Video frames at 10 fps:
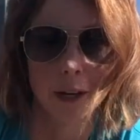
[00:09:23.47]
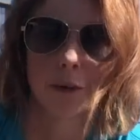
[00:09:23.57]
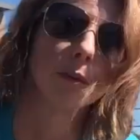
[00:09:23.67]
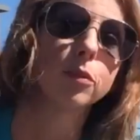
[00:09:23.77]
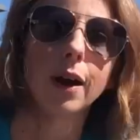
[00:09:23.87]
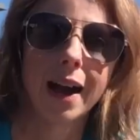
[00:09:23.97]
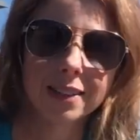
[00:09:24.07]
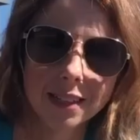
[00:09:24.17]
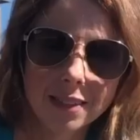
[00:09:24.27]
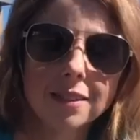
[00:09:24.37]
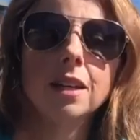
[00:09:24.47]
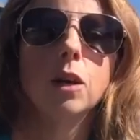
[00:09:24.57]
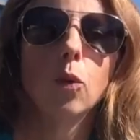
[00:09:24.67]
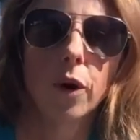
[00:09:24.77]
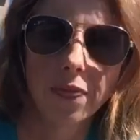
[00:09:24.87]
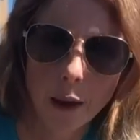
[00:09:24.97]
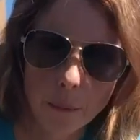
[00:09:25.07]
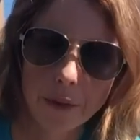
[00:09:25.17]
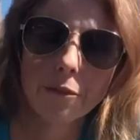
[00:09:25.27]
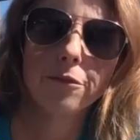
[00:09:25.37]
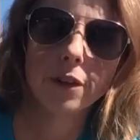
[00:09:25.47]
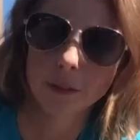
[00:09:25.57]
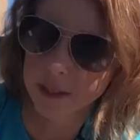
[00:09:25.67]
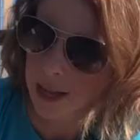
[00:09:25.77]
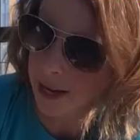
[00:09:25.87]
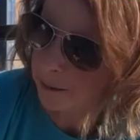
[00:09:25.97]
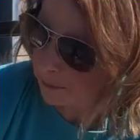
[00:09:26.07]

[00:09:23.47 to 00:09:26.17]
and you can practice what that rhythm feels like.